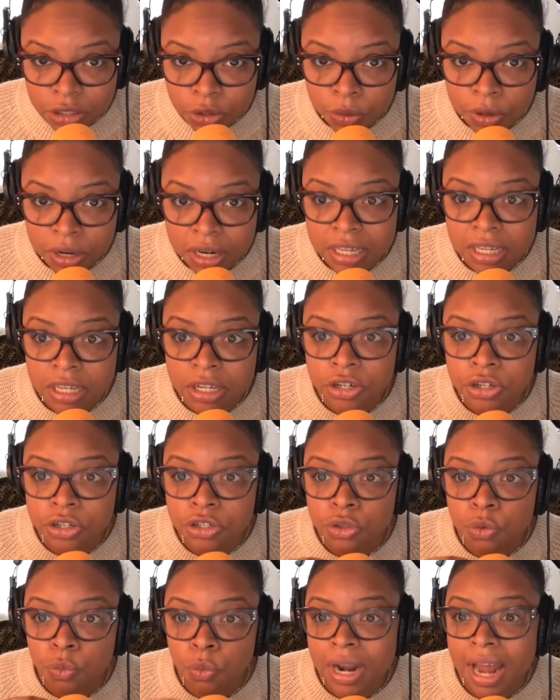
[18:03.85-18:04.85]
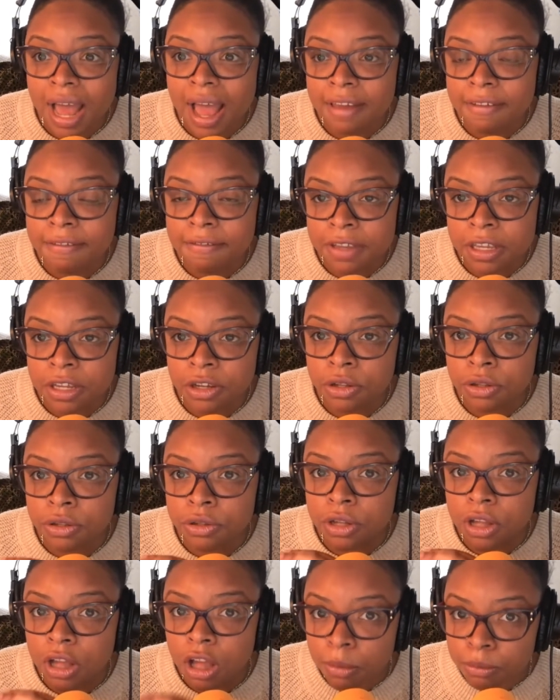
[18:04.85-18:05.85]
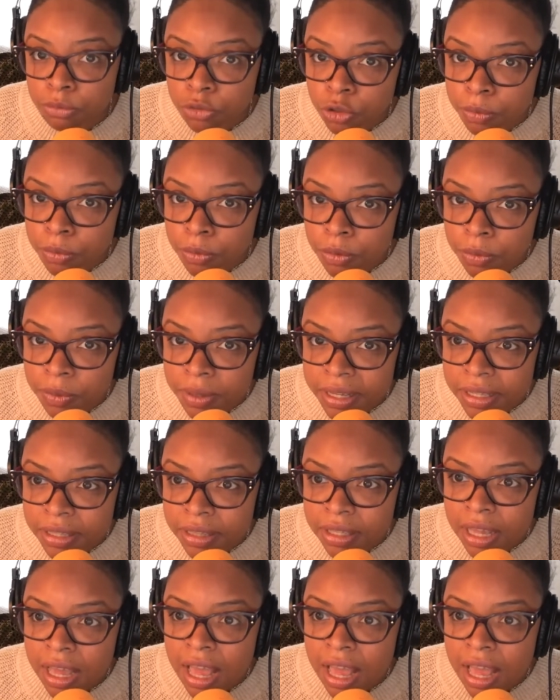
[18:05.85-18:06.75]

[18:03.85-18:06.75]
or here's what I feel comfortable with.